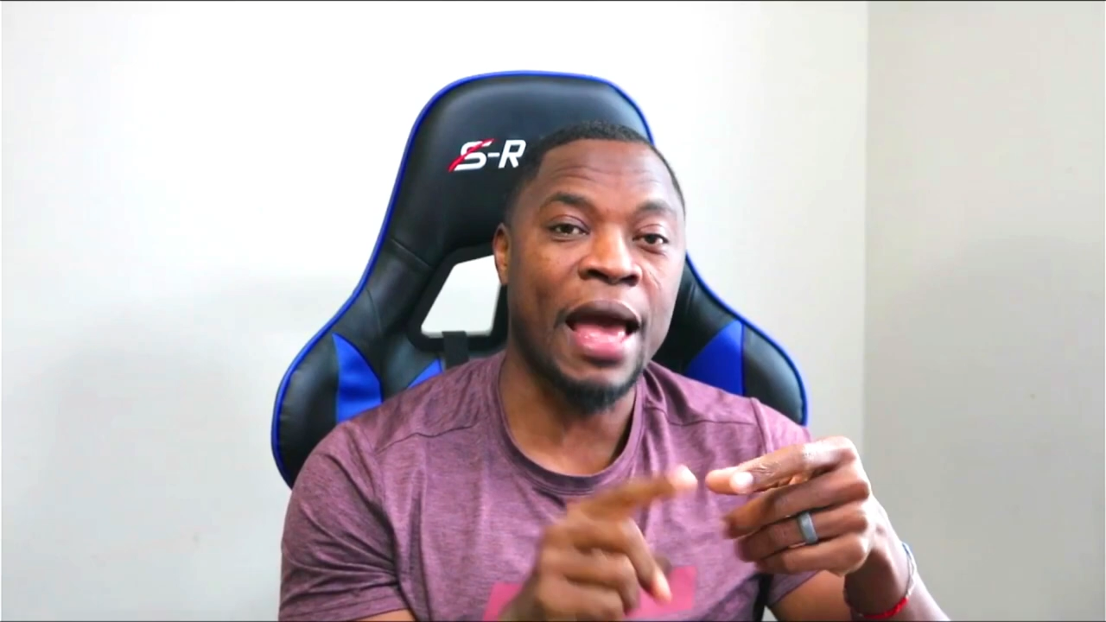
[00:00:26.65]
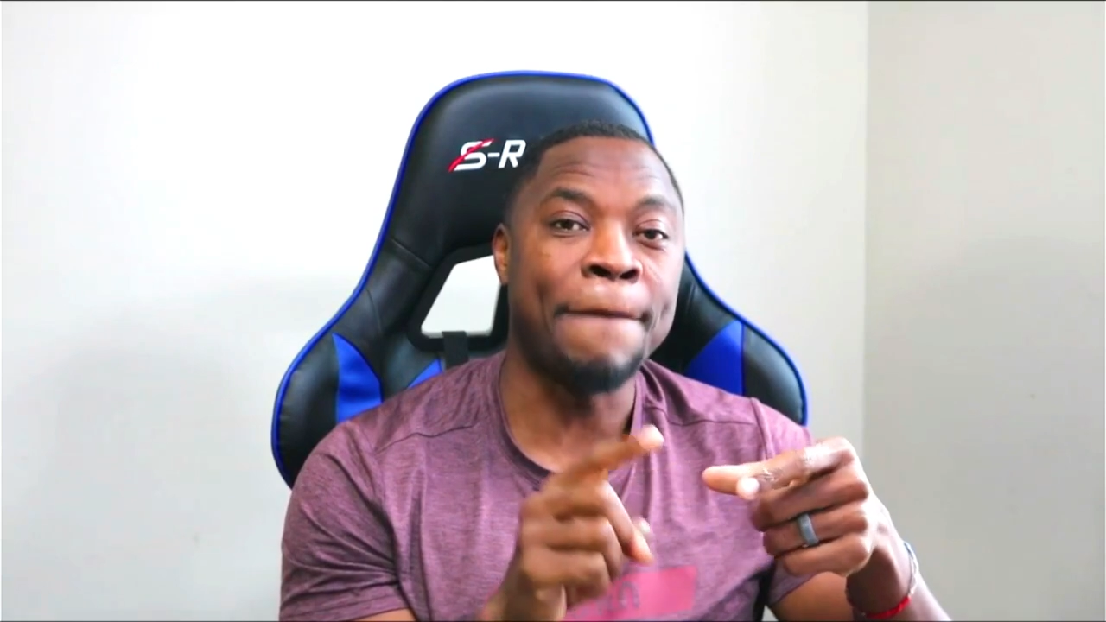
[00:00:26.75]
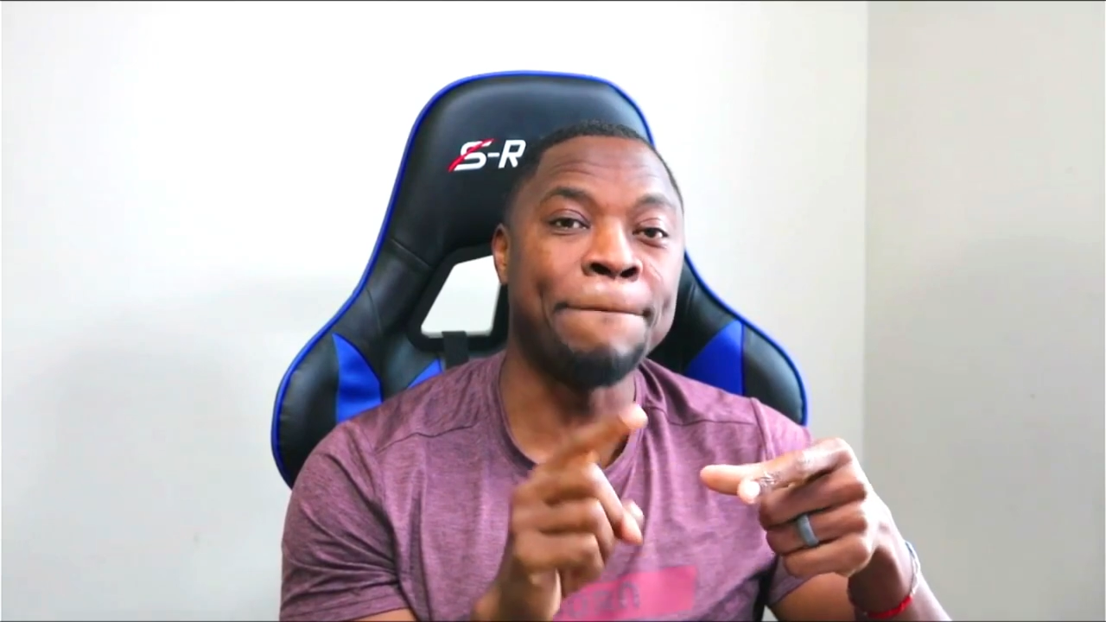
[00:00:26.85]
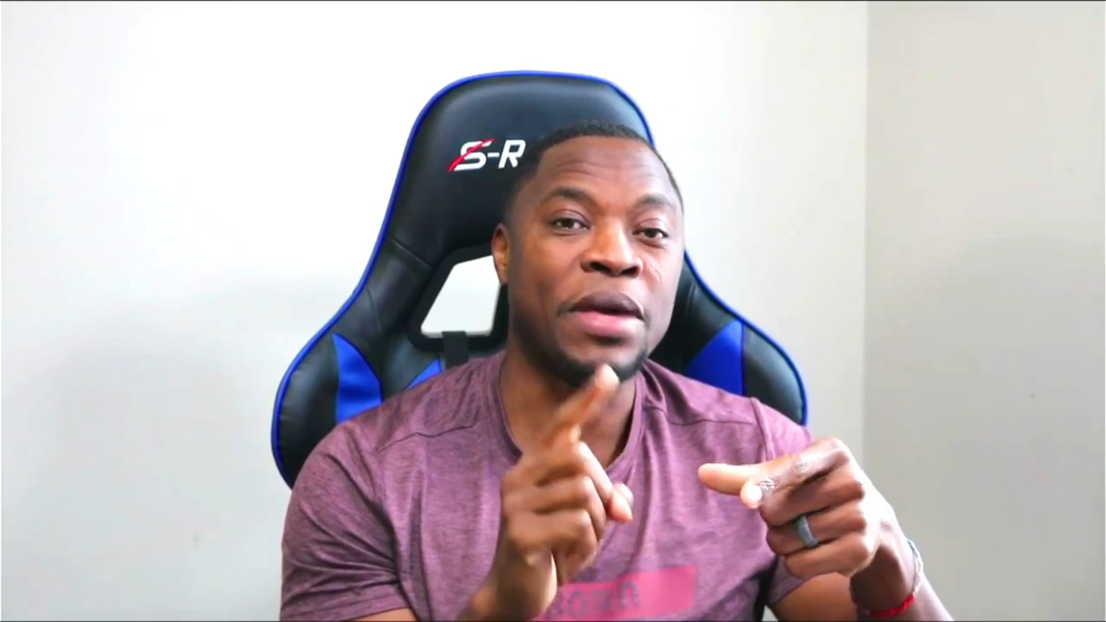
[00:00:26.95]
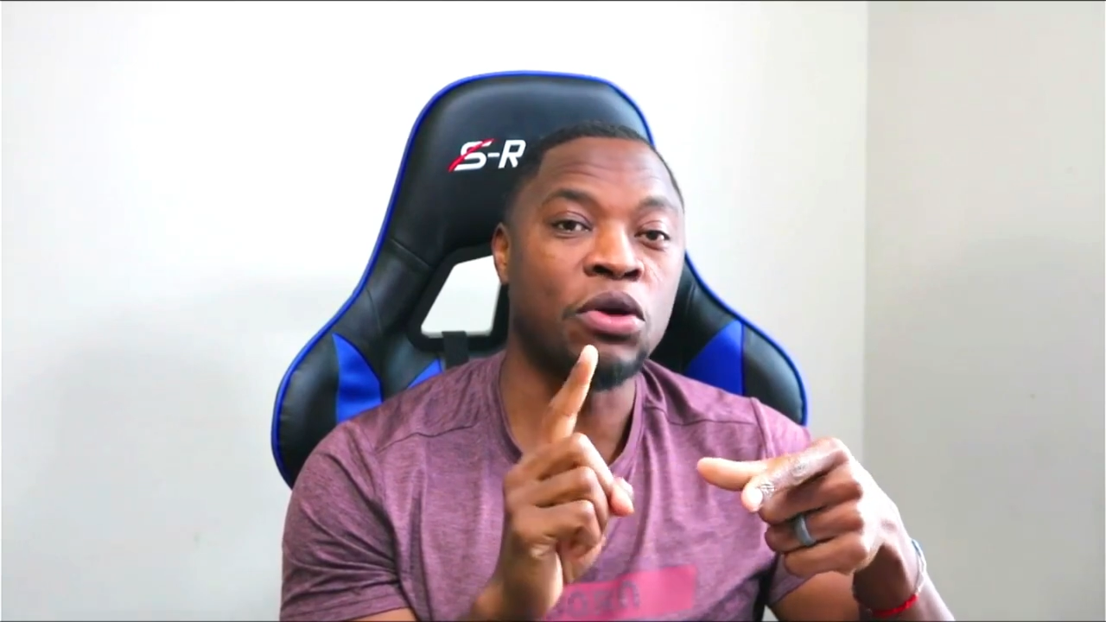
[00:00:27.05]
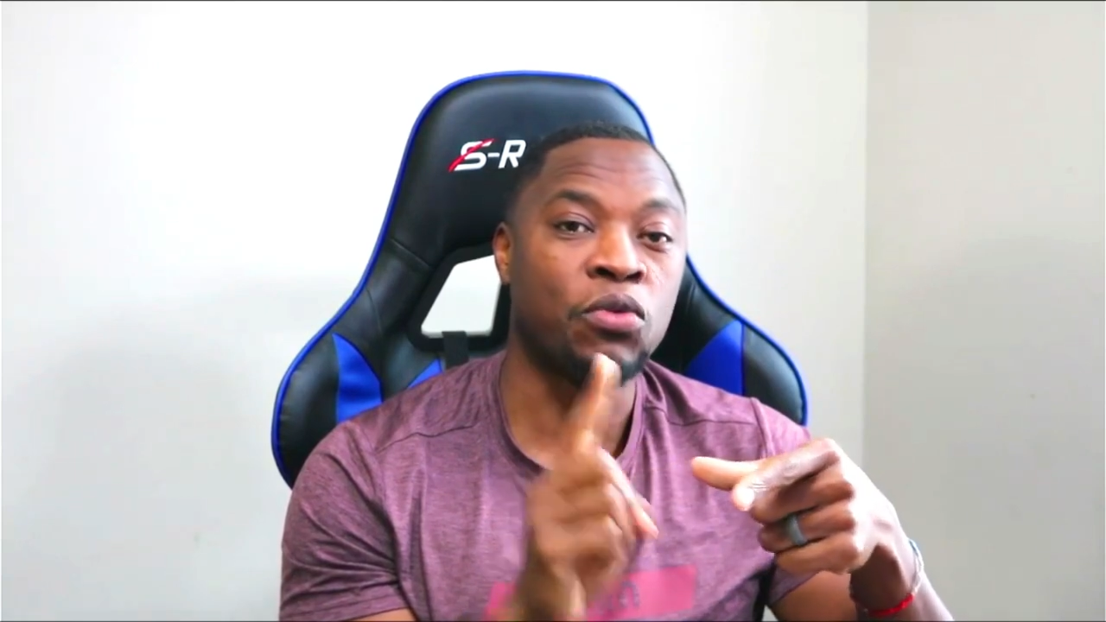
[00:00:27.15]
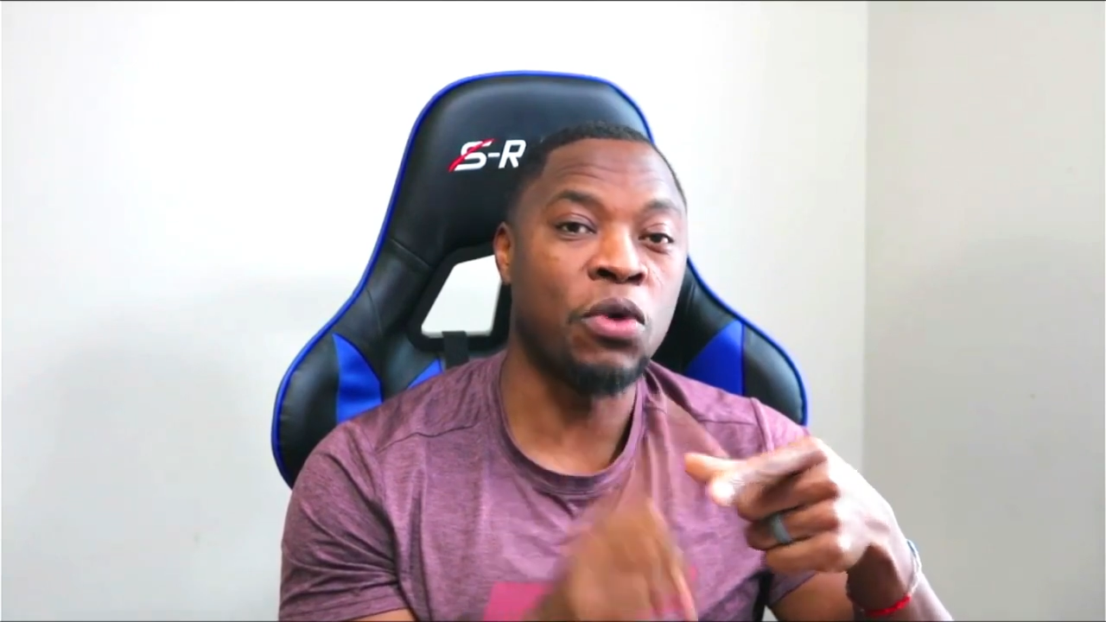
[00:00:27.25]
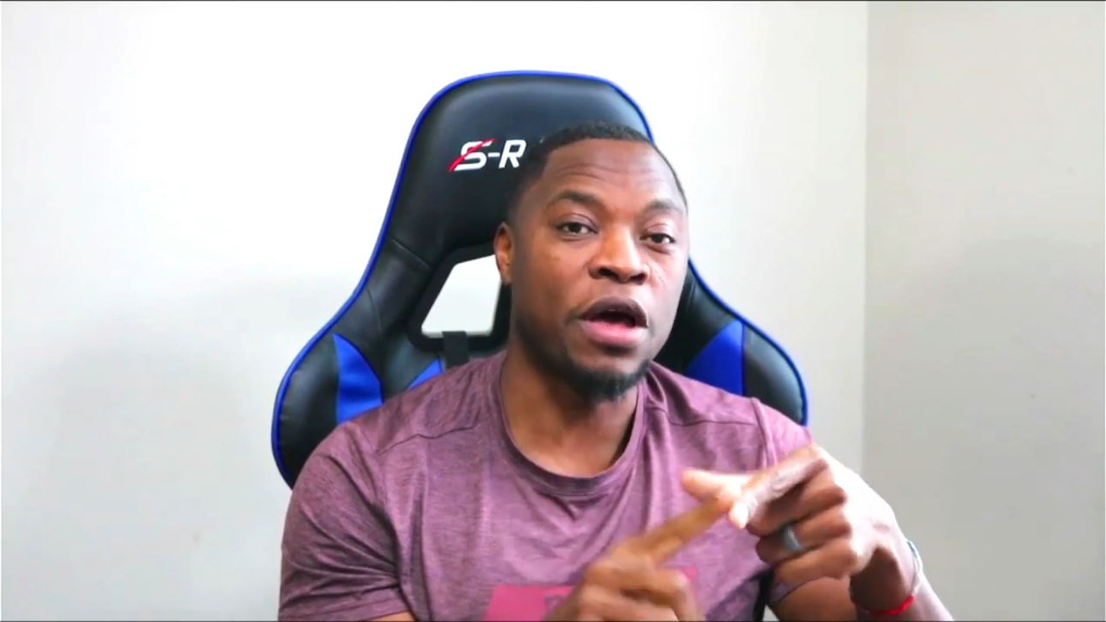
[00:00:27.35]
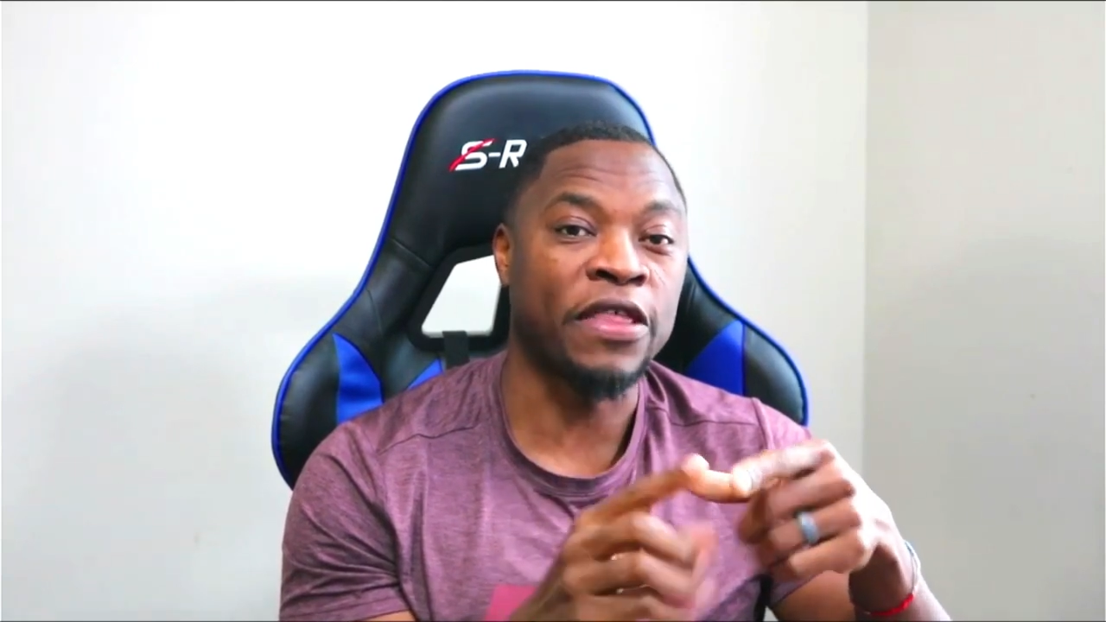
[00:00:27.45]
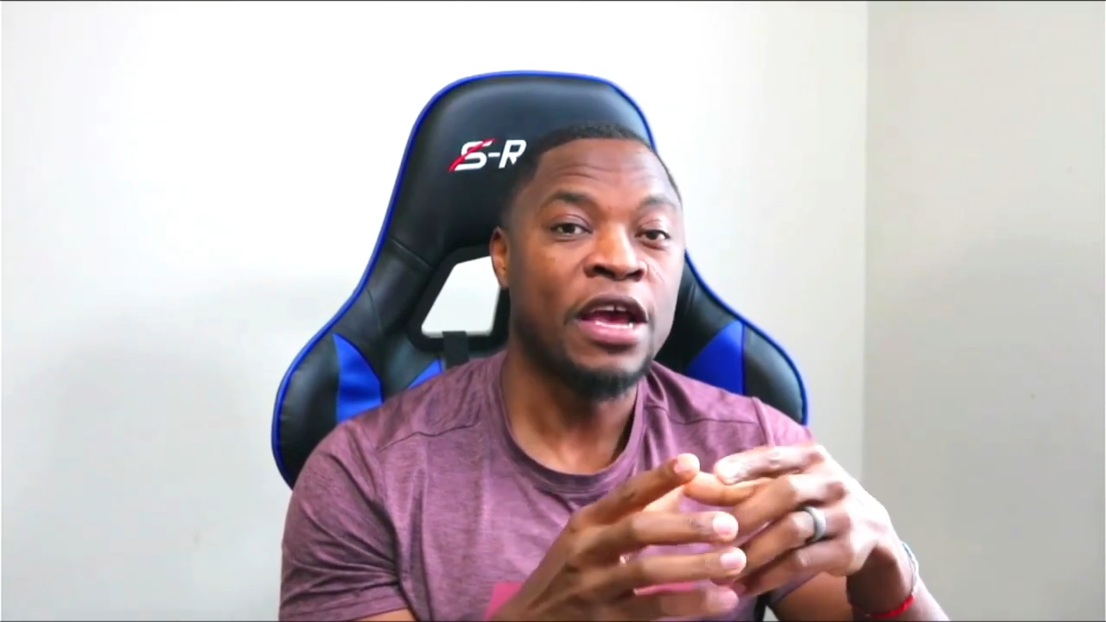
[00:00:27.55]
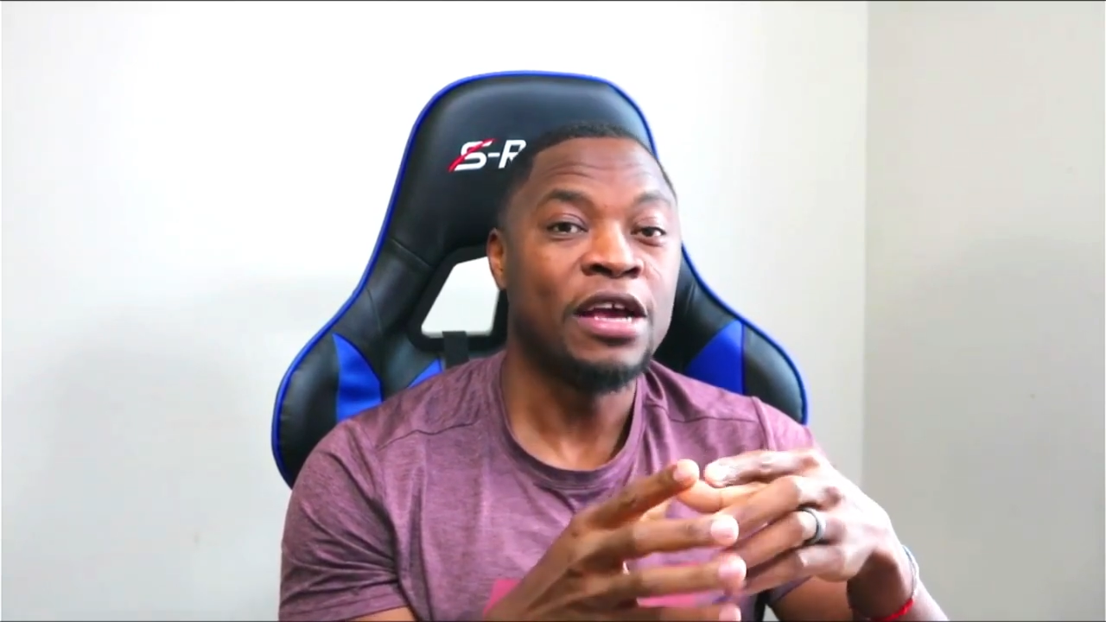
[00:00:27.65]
and build wealth.